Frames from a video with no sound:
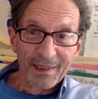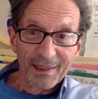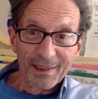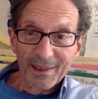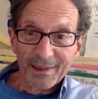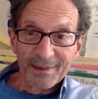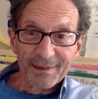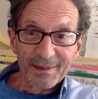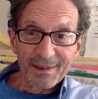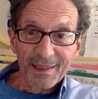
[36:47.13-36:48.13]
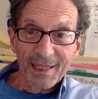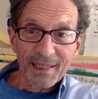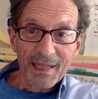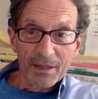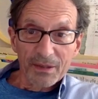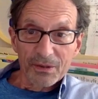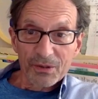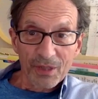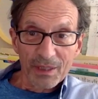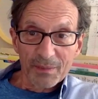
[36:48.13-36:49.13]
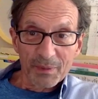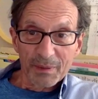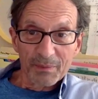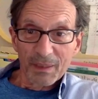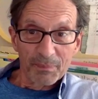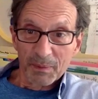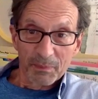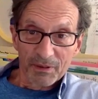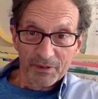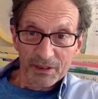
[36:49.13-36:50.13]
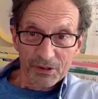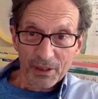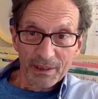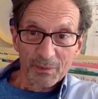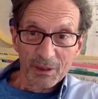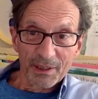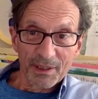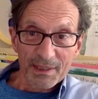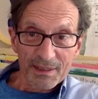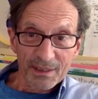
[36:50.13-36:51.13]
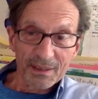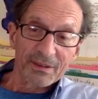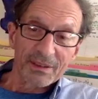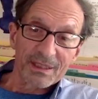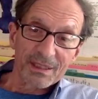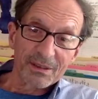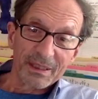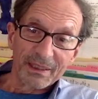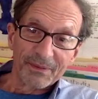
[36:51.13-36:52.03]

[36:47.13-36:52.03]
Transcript: and uh, and how you train people. That people are very trainable, and that's all there is to it.